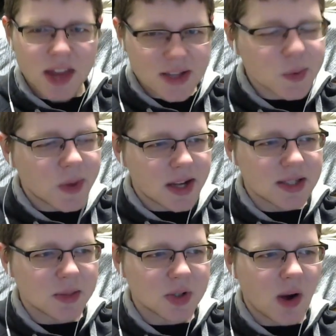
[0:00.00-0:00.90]
That's when I
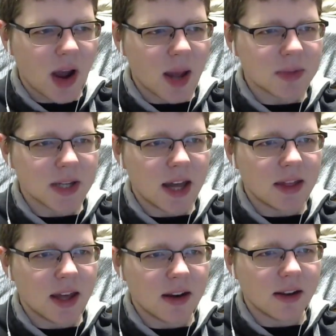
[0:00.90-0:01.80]
subscribed,
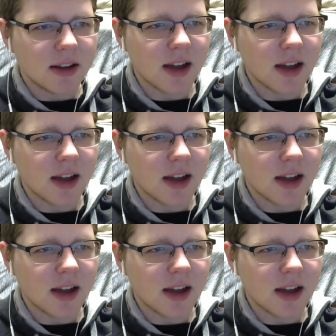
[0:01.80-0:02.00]
and then